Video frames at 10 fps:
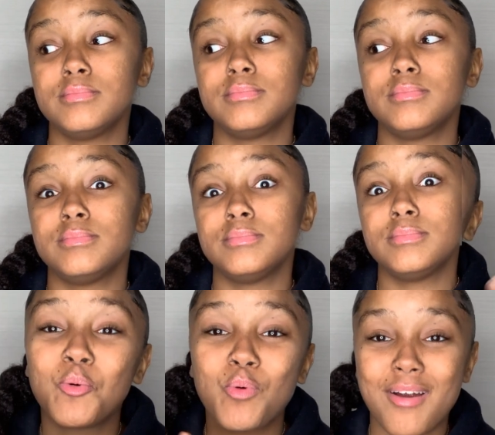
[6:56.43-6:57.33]
I am
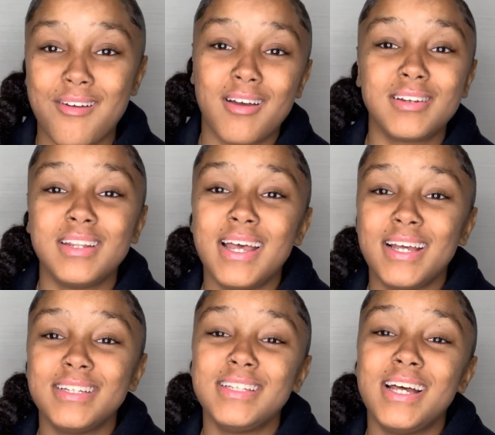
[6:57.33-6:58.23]
going to work on
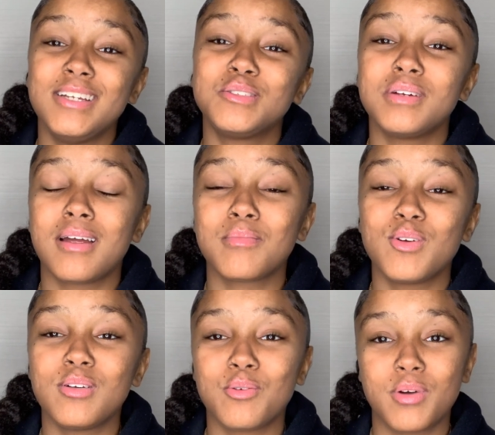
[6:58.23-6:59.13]
that. That is what I'm
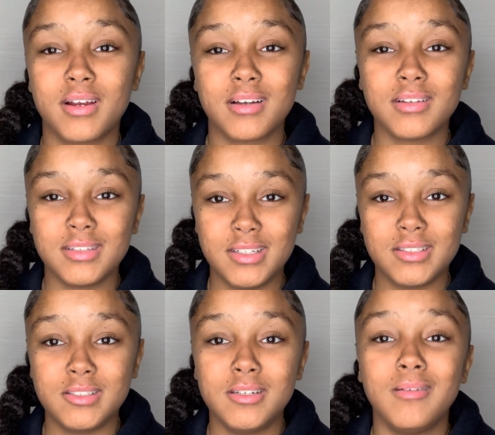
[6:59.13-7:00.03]
going to work on
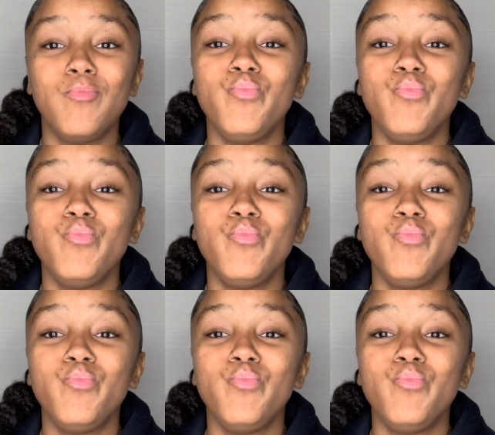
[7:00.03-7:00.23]
this year.